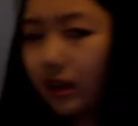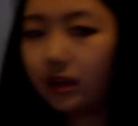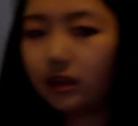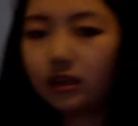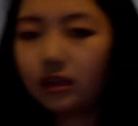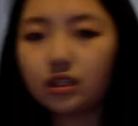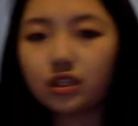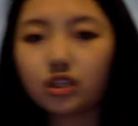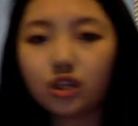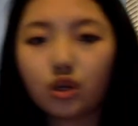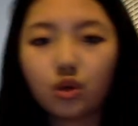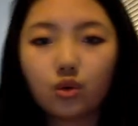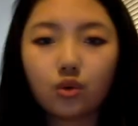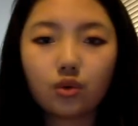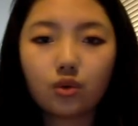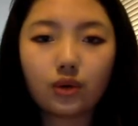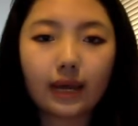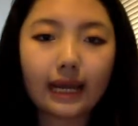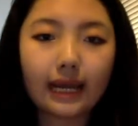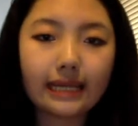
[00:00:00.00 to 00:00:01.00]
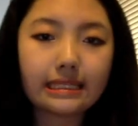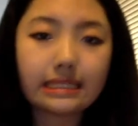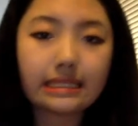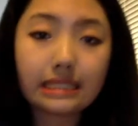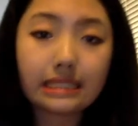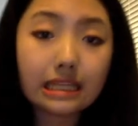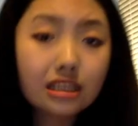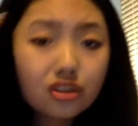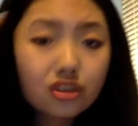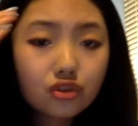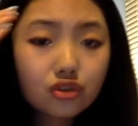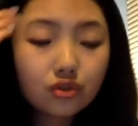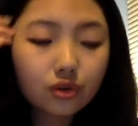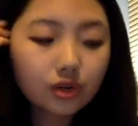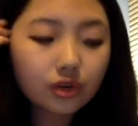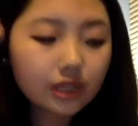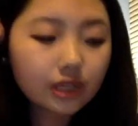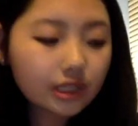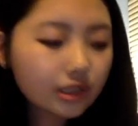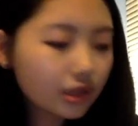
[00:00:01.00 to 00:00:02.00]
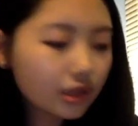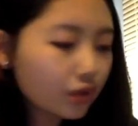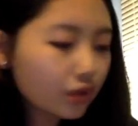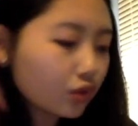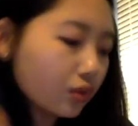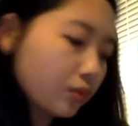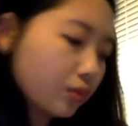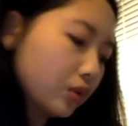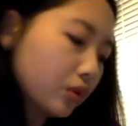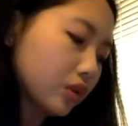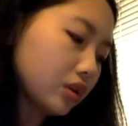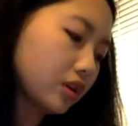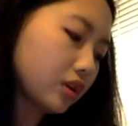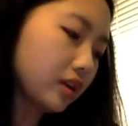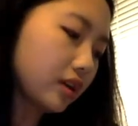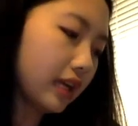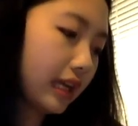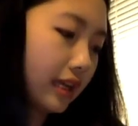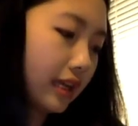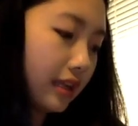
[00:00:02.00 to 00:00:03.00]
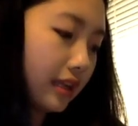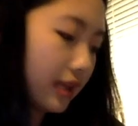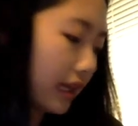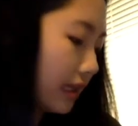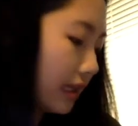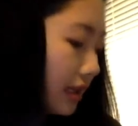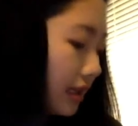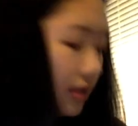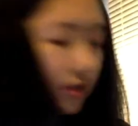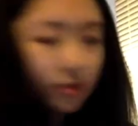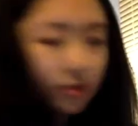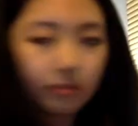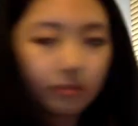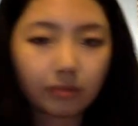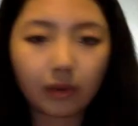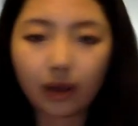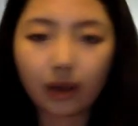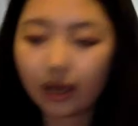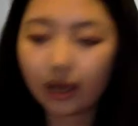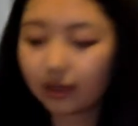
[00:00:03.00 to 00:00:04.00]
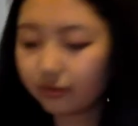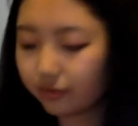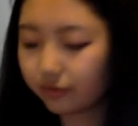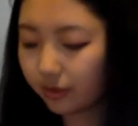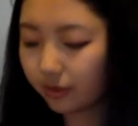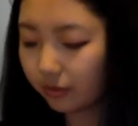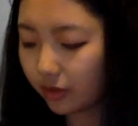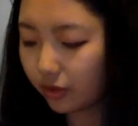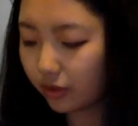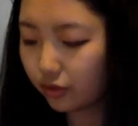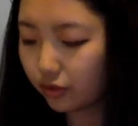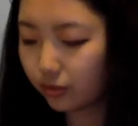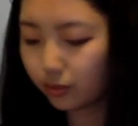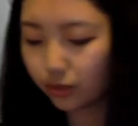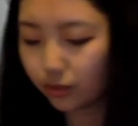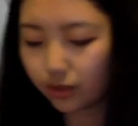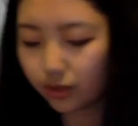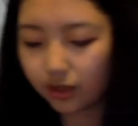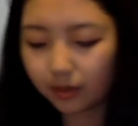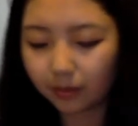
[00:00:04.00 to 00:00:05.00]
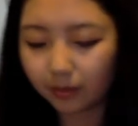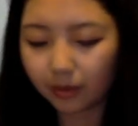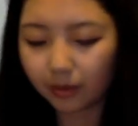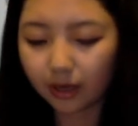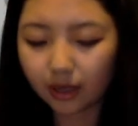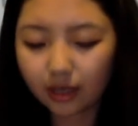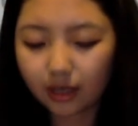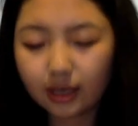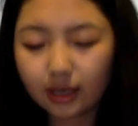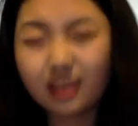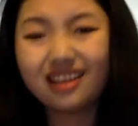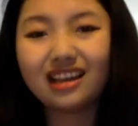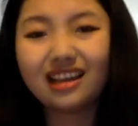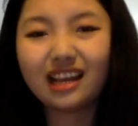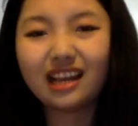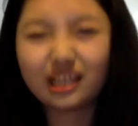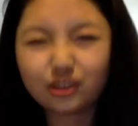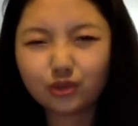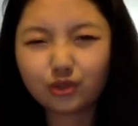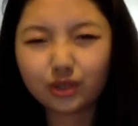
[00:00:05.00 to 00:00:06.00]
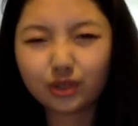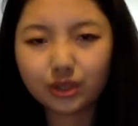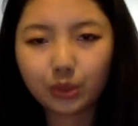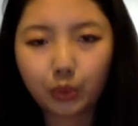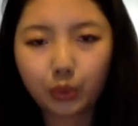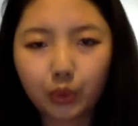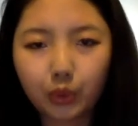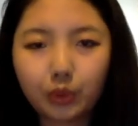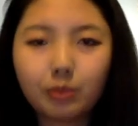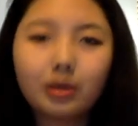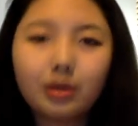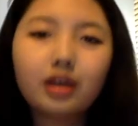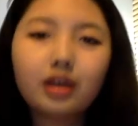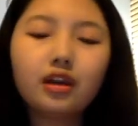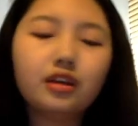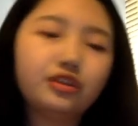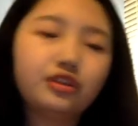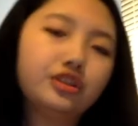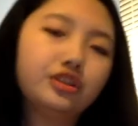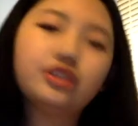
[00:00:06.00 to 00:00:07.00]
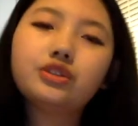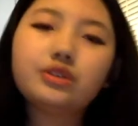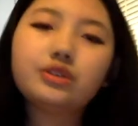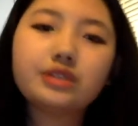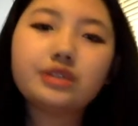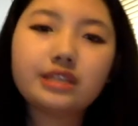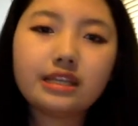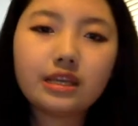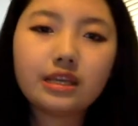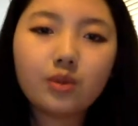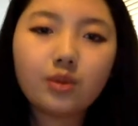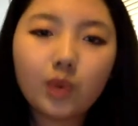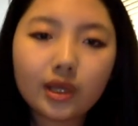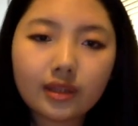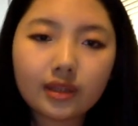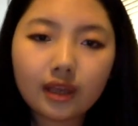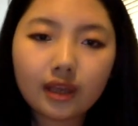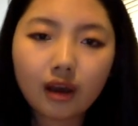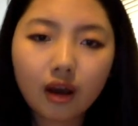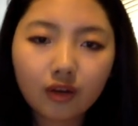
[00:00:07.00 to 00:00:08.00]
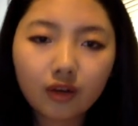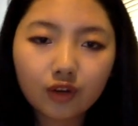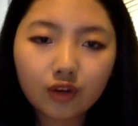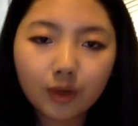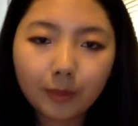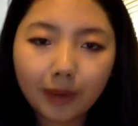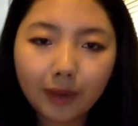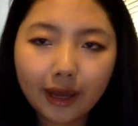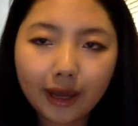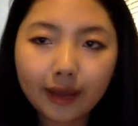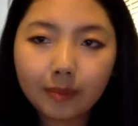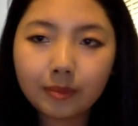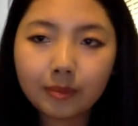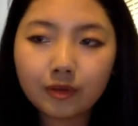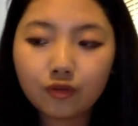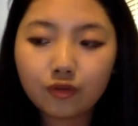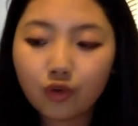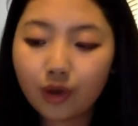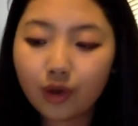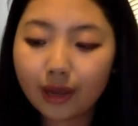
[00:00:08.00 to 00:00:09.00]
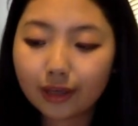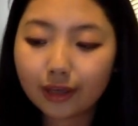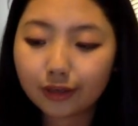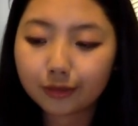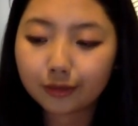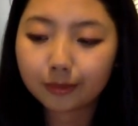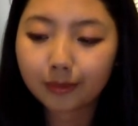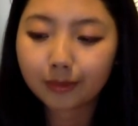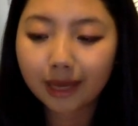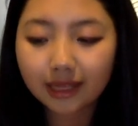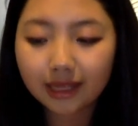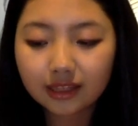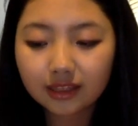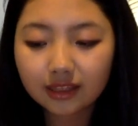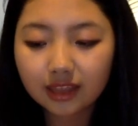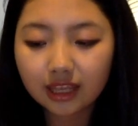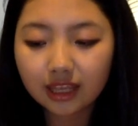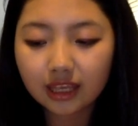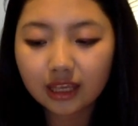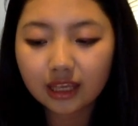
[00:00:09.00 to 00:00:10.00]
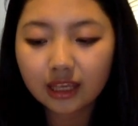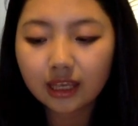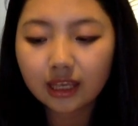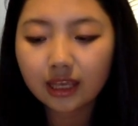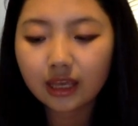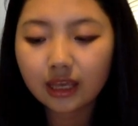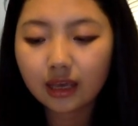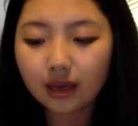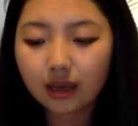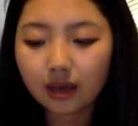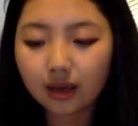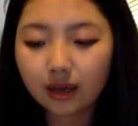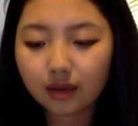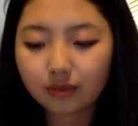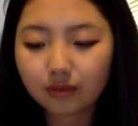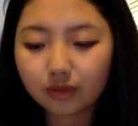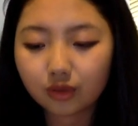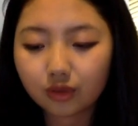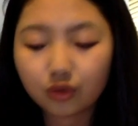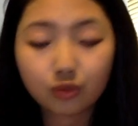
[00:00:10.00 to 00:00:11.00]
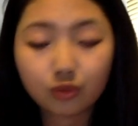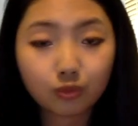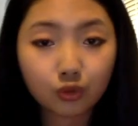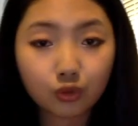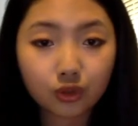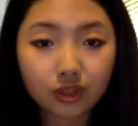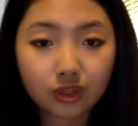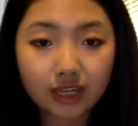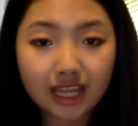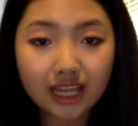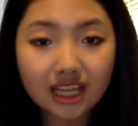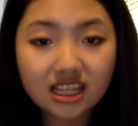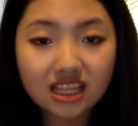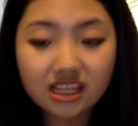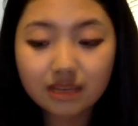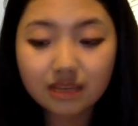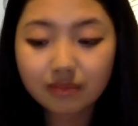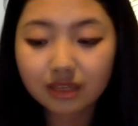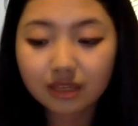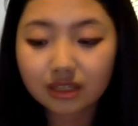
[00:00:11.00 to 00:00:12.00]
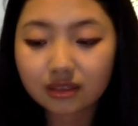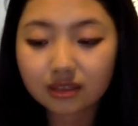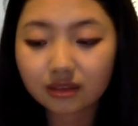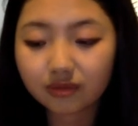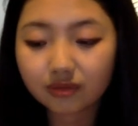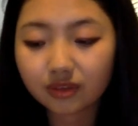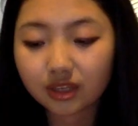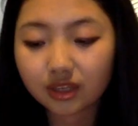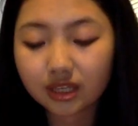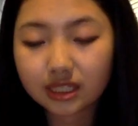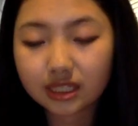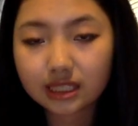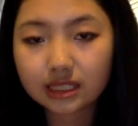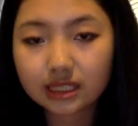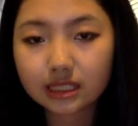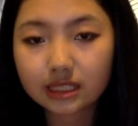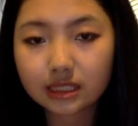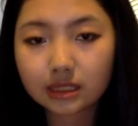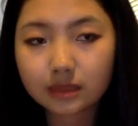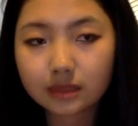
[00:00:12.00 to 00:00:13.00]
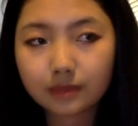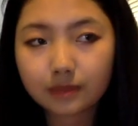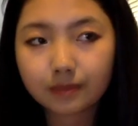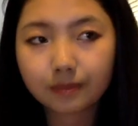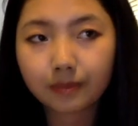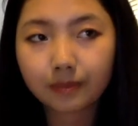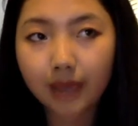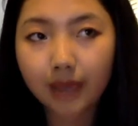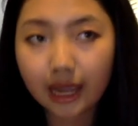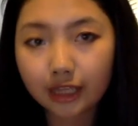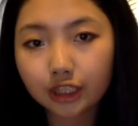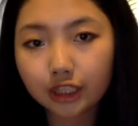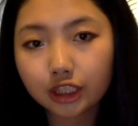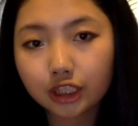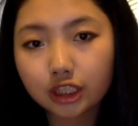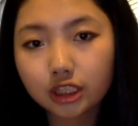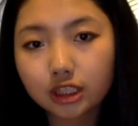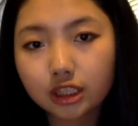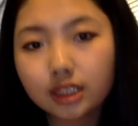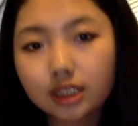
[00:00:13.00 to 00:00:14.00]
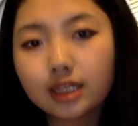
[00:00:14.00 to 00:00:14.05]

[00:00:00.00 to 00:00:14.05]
So I did join a group order, and I didn't buy from the group order, but I joined the group just to see what they offer. But before I could buy anything, the group order ended because of the spire.